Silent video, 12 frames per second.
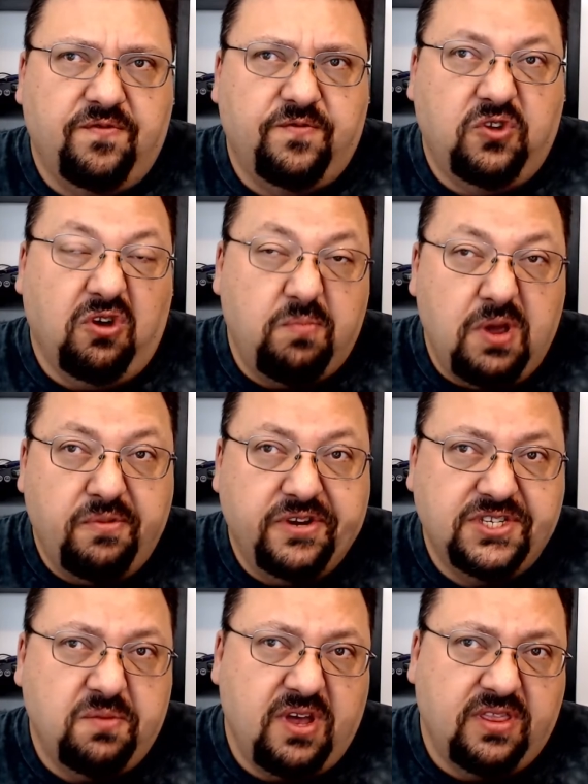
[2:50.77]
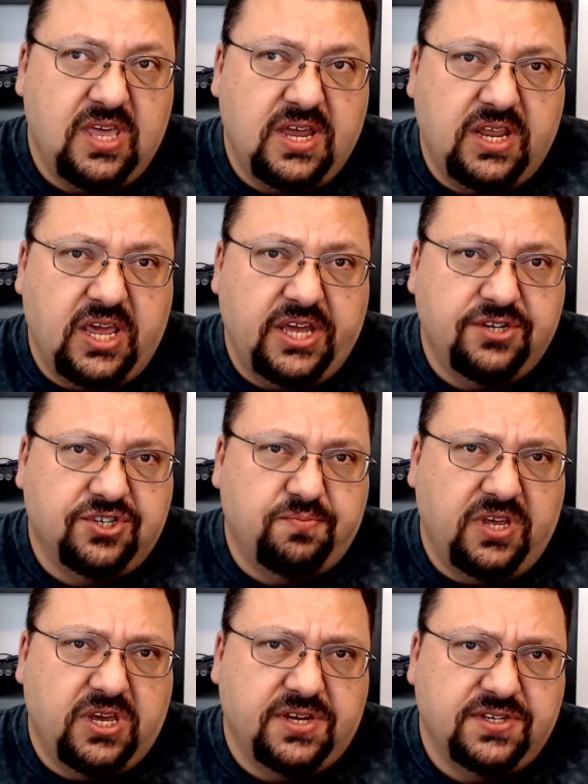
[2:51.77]
good memories about that day, just
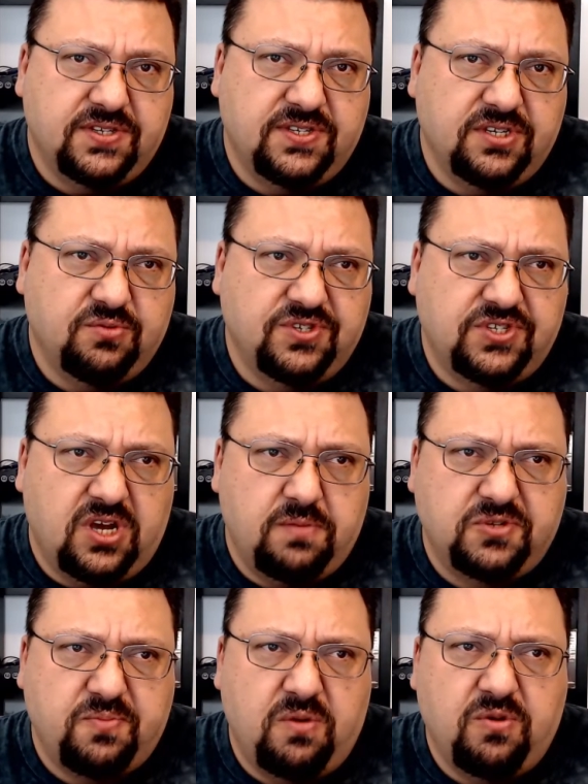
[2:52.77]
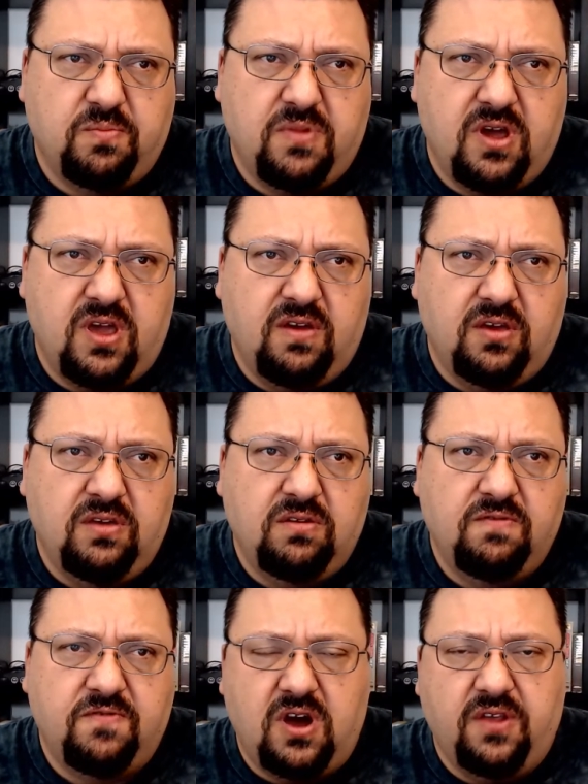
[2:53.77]
because it was time spent with my
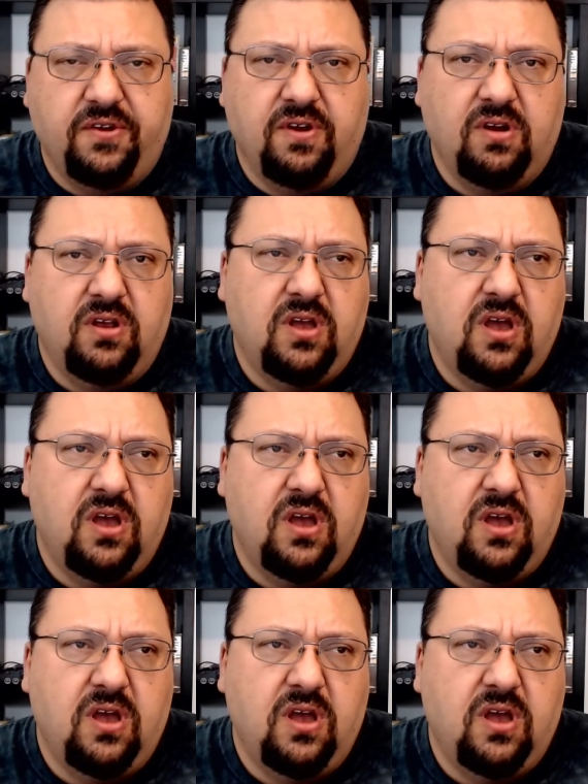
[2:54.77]
father